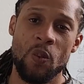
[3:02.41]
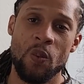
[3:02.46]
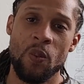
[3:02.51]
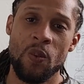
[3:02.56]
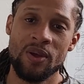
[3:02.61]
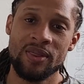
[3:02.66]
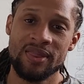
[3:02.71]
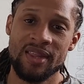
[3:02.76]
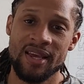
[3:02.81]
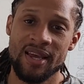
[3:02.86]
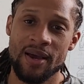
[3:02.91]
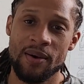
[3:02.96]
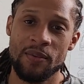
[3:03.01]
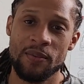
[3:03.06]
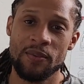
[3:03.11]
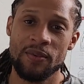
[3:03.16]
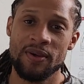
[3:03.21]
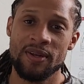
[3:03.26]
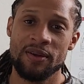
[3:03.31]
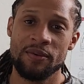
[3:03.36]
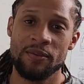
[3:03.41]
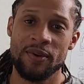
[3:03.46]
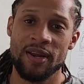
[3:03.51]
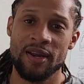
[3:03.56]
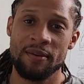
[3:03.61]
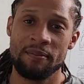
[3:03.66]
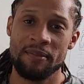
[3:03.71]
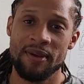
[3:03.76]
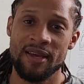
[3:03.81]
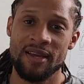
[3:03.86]
One thing I want to
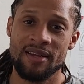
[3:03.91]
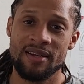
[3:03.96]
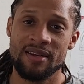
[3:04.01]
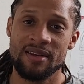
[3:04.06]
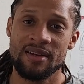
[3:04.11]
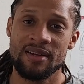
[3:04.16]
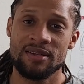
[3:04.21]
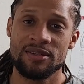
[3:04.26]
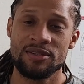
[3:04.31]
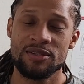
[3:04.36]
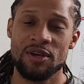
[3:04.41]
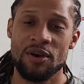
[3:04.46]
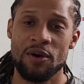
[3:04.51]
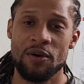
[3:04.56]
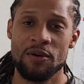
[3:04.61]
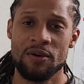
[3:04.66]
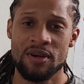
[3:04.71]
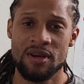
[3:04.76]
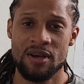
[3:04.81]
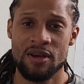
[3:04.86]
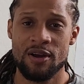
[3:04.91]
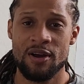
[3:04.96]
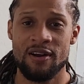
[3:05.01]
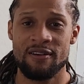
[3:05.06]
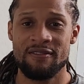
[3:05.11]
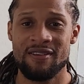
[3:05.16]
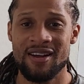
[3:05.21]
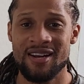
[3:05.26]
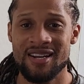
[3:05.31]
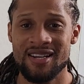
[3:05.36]
recommend, so
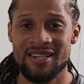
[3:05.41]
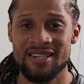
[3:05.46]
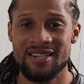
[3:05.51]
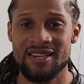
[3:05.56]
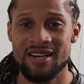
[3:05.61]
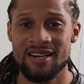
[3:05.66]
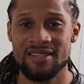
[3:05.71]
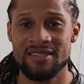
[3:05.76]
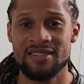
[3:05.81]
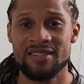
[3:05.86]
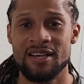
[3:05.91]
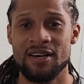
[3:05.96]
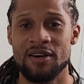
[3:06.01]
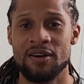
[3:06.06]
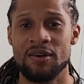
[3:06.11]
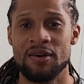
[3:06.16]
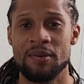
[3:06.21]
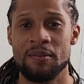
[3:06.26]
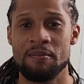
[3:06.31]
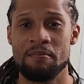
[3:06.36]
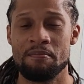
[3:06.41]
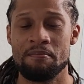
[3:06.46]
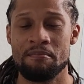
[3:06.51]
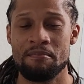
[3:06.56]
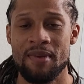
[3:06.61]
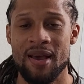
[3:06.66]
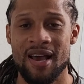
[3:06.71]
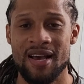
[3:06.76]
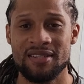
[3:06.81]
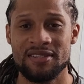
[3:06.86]
Carvana does sell
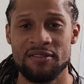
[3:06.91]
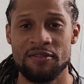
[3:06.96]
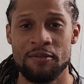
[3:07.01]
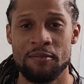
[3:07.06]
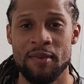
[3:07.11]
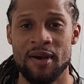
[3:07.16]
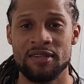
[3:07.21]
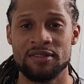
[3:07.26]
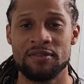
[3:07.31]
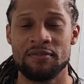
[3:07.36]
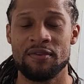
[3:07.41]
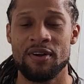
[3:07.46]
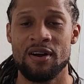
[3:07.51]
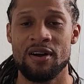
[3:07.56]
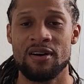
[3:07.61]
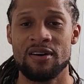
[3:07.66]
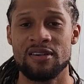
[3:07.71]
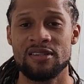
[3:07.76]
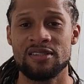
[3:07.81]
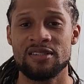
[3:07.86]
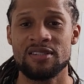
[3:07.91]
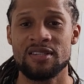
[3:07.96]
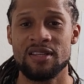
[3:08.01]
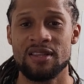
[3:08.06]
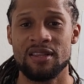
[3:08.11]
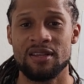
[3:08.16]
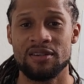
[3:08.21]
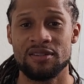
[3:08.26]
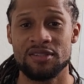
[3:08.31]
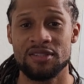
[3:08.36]
massive amounts of
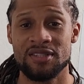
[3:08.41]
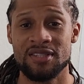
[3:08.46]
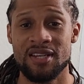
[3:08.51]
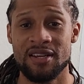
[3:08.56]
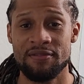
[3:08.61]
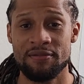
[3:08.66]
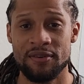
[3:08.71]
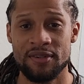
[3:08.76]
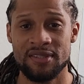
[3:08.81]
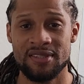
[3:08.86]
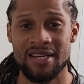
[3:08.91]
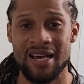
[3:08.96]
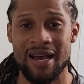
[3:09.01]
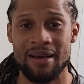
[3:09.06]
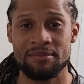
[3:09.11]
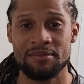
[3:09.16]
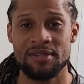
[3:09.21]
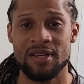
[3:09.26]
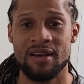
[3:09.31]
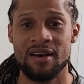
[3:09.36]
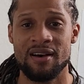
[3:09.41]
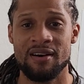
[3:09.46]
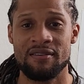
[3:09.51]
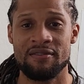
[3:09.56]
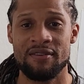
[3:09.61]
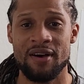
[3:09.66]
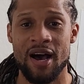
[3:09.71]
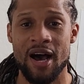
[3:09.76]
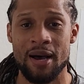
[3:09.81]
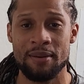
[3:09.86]
cars. There's different types
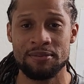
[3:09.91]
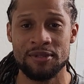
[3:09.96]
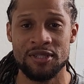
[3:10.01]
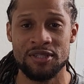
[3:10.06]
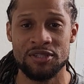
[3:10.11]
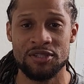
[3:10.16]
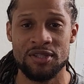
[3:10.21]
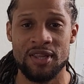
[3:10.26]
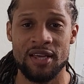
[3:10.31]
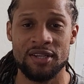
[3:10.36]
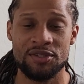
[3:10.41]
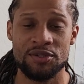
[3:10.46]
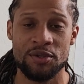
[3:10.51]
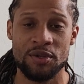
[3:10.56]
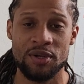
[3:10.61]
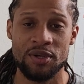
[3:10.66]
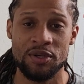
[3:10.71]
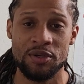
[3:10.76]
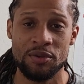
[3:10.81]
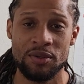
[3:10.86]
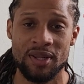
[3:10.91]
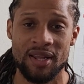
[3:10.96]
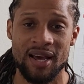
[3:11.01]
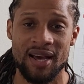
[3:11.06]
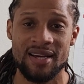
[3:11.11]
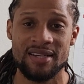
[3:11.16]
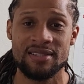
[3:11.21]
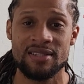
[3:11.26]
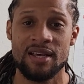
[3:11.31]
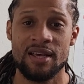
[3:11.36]
of options that you can
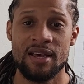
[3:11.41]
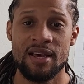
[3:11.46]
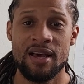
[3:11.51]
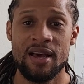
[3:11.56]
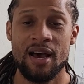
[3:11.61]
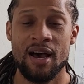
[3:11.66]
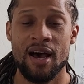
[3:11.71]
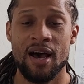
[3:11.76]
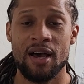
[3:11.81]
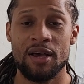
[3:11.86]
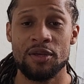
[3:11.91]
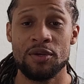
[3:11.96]
utilize.